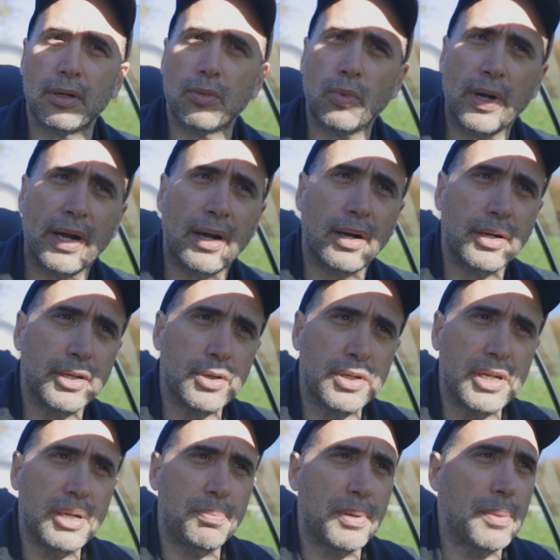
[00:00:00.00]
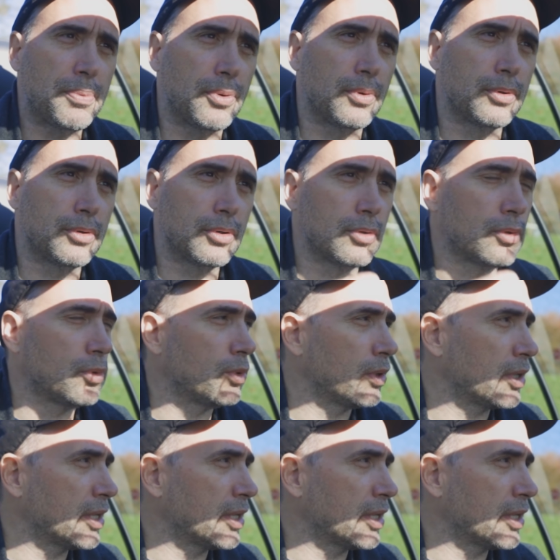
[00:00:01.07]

where you need people who